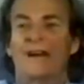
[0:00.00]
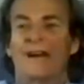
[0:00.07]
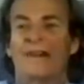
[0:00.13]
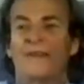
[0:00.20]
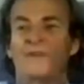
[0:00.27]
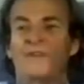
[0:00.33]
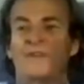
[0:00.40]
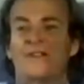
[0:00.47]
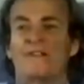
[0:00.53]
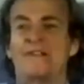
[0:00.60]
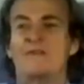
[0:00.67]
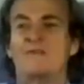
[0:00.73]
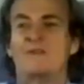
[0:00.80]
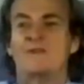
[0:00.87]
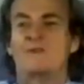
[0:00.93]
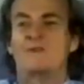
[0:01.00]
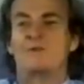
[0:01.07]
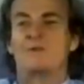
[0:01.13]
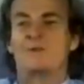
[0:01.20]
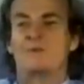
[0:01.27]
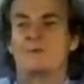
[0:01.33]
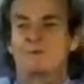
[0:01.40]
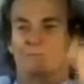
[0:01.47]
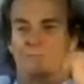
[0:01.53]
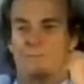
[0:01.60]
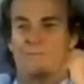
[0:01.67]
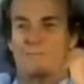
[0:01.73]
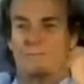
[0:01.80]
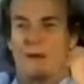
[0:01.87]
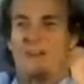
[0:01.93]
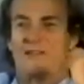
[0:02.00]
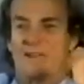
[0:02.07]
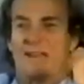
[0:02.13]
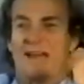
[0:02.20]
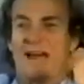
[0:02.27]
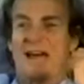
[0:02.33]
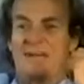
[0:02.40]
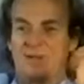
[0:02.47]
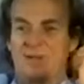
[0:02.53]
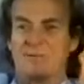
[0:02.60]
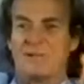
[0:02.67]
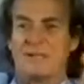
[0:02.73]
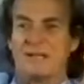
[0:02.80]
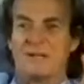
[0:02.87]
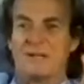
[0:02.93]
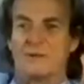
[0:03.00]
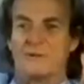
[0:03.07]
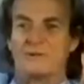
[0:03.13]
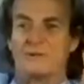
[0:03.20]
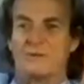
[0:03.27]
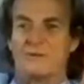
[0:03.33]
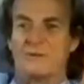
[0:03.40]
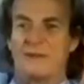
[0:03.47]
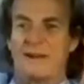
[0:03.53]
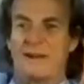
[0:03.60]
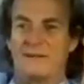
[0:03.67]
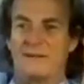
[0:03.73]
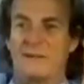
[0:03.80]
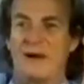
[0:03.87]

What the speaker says: and they're just individual, I say atoms, there's really little groups of atoms,